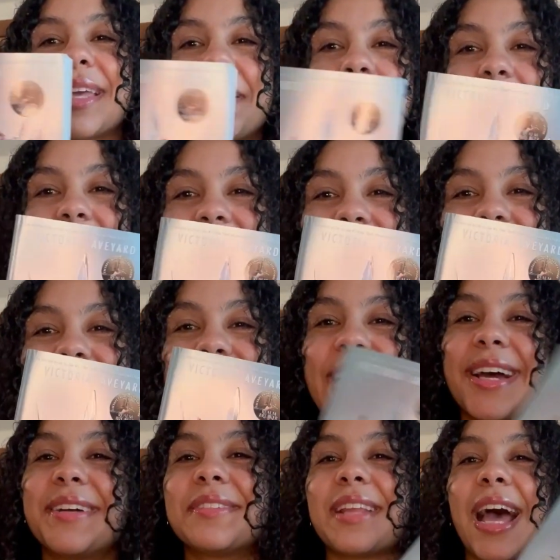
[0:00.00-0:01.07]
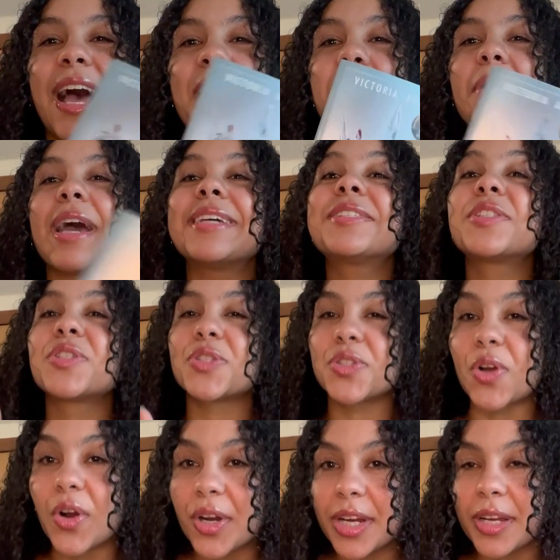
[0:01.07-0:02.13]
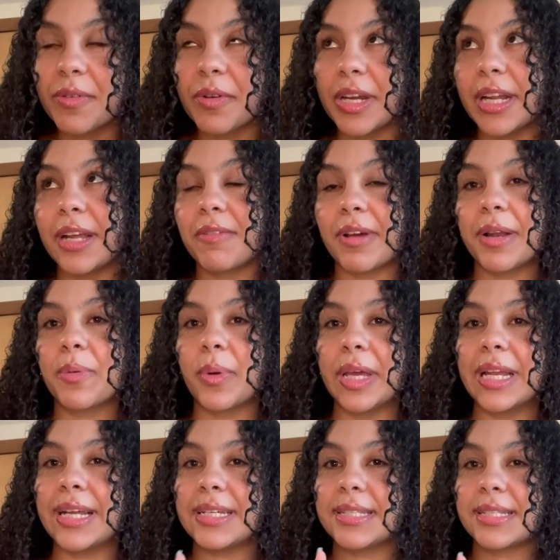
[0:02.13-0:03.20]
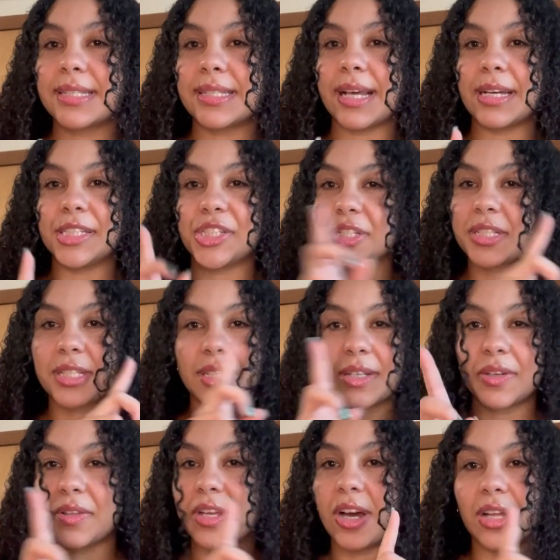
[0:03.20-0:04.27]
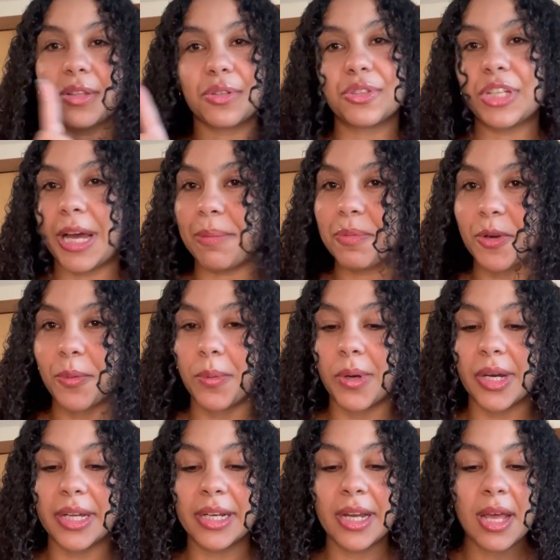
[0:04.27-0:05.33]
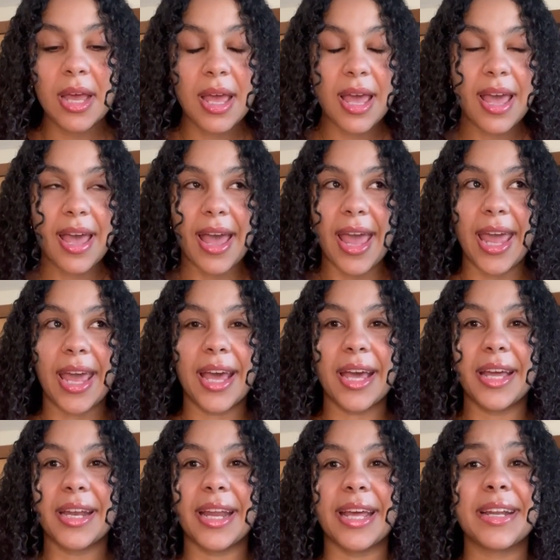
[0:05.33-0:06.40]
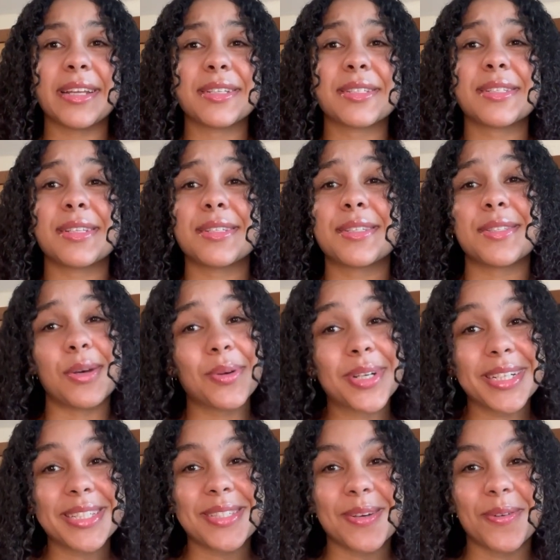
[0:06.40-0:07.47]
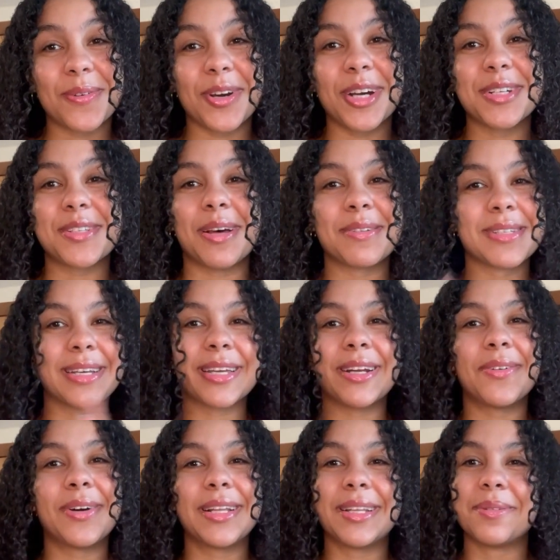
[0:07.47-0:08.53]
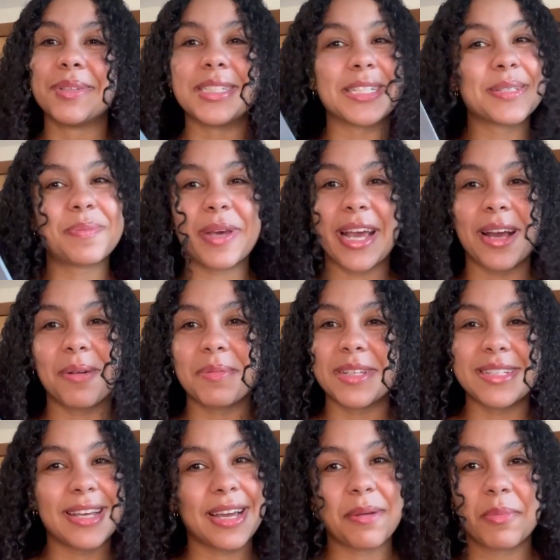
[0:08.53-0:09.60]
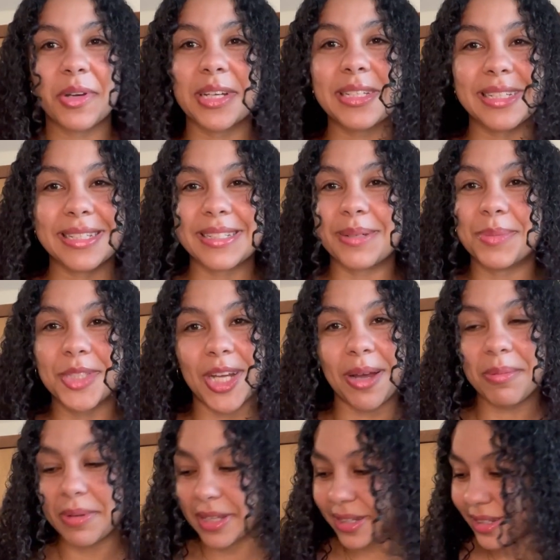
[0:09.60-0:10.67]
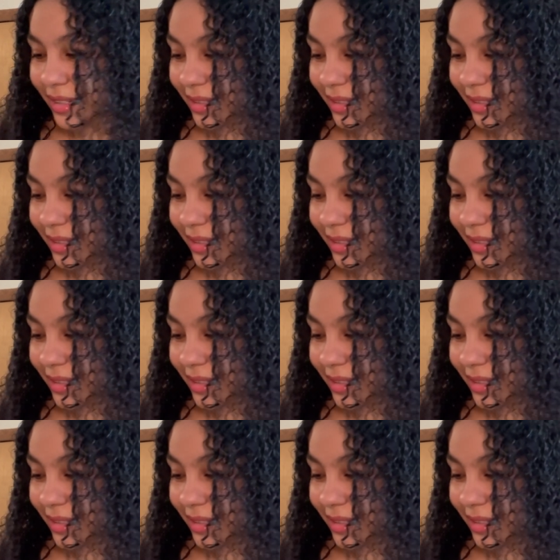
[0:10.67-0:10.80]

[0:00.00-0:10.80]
But yeah, I started reading Red Queen. I just literally got through chapter 1 and it is so good so far. So I was like, you know what, let me just pick up the second book since I'm shopping.